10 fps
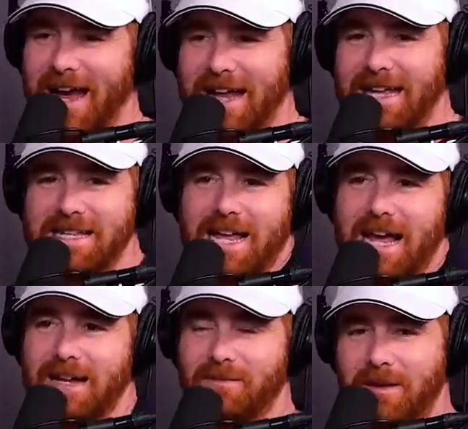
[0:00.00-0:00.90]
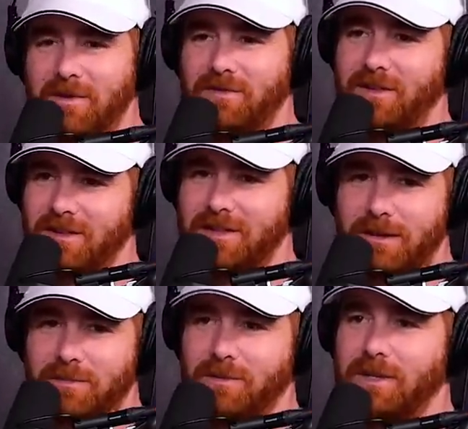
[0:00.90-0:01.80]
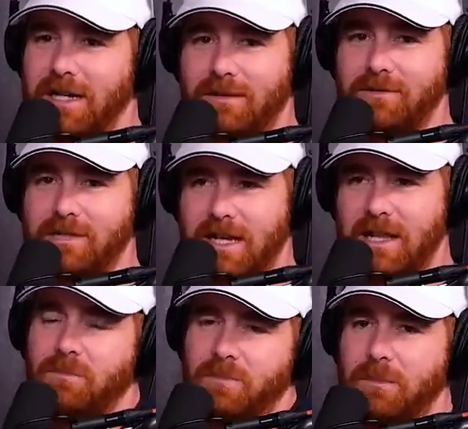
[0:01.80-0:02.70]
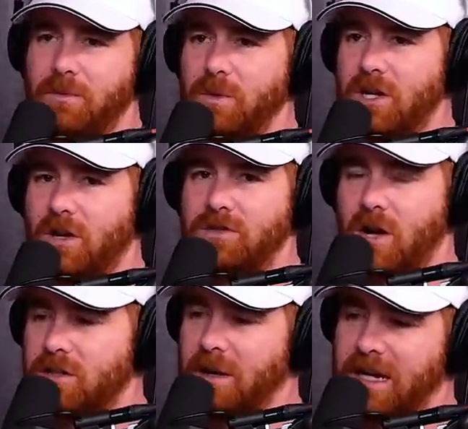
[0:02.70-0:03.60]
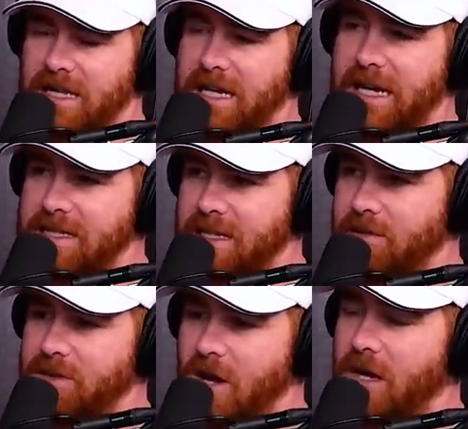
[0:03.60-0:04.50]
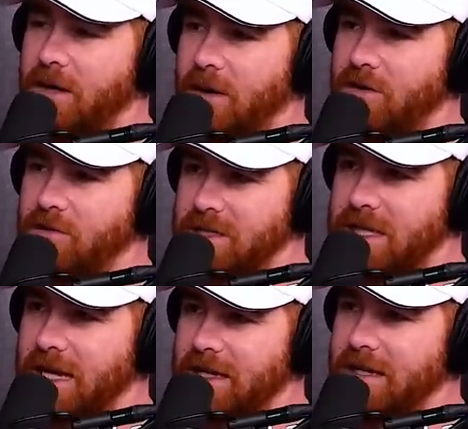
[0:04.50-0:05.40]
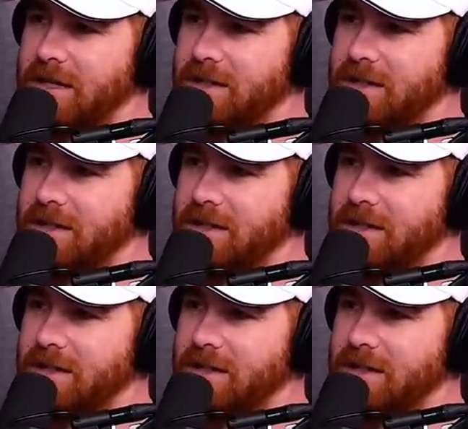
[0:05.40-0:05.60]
I, inside, it made me feel a type of way. I was, and then people we had all talked about. It. A lot of guys had been talking about who was getting it.